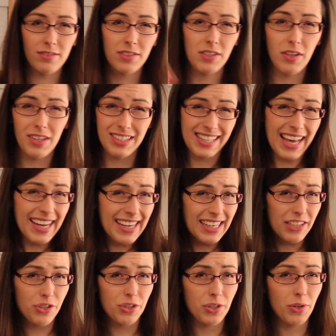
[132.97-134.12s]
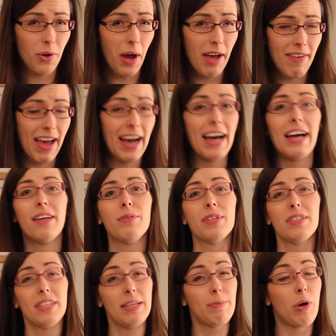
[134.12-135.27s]
So the second issue I've had
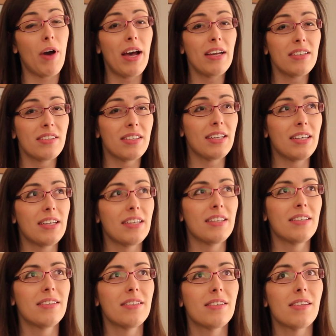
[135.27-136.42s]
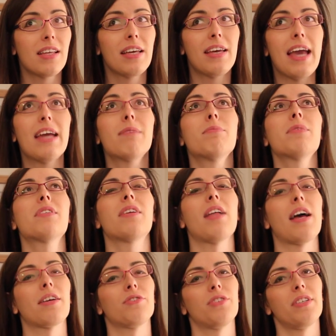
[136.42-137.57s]
with SteamOS is the game
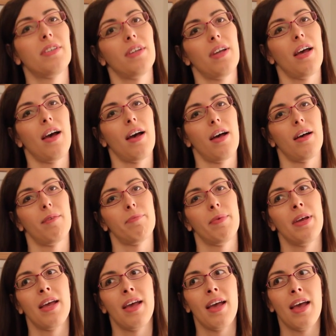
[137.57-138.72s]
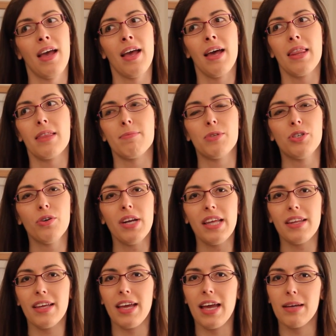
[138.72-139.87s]
selection. Um, the majority
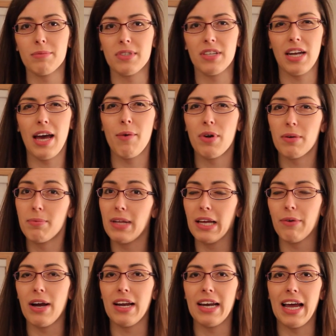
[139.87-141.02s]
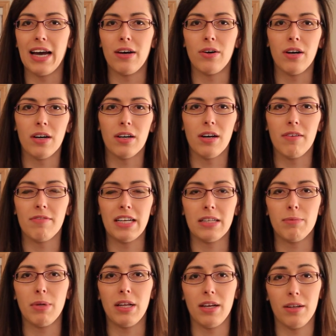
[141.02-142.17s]
of the games that I want to play right now are
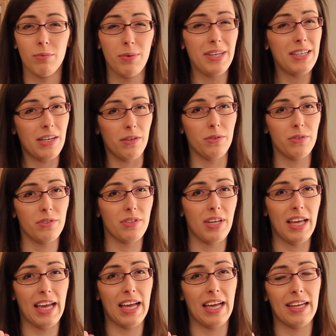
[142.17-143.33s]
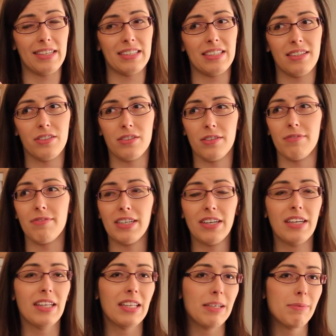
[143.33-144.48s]
available on Windows, and there's a
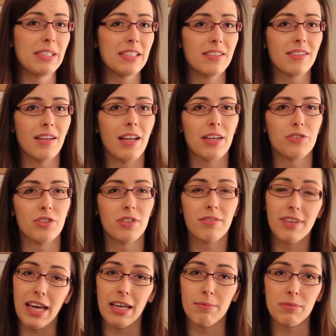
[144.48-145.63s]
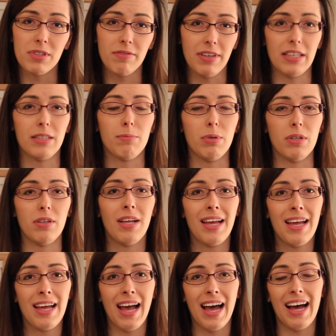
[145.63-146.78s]
very limited selection of games available
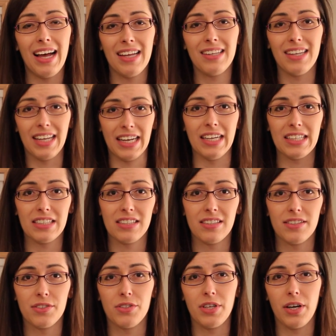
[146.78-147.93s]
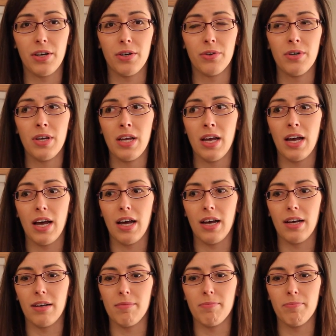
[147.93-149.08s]
on Linux. So
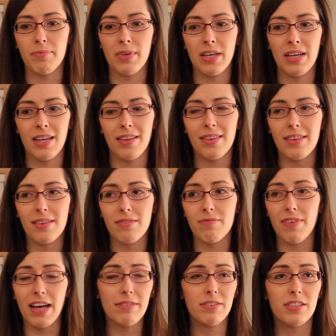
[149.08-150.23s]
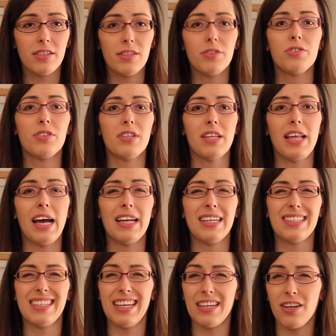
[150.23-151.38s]
um, Valve's solution to that
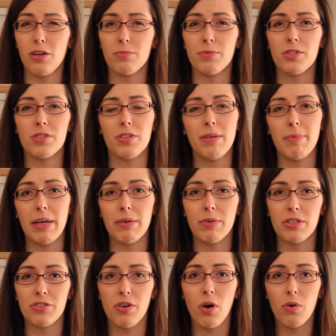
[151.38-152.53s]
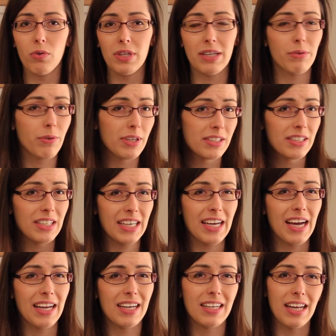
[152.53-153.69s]
is in-home streaming, which only recently
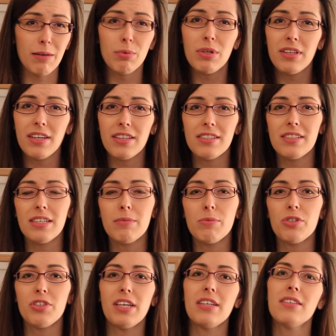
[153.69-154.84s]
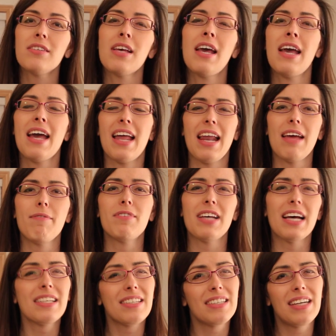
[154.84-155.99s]
got enabled on the Steam machines. And I've
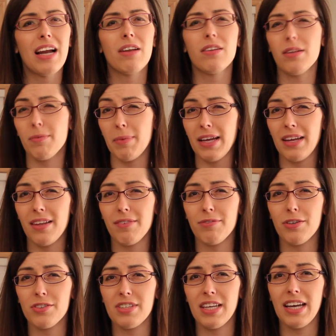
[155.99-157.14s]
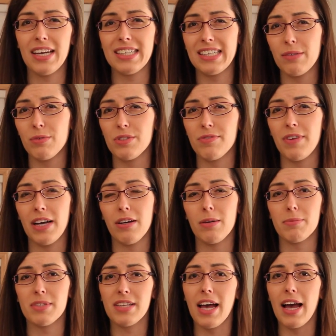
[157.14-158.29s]
tested it out a little bit. The first thing I did was fire
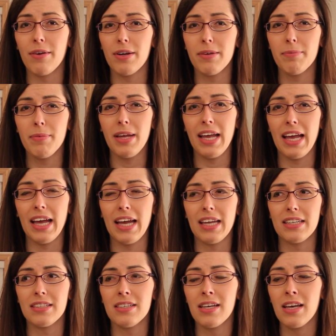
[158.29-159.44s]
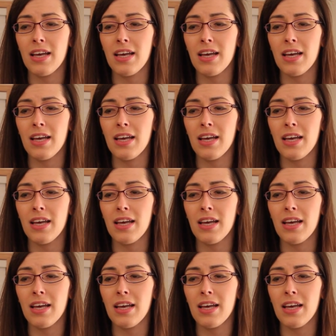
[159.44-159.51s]
up Skyrim, and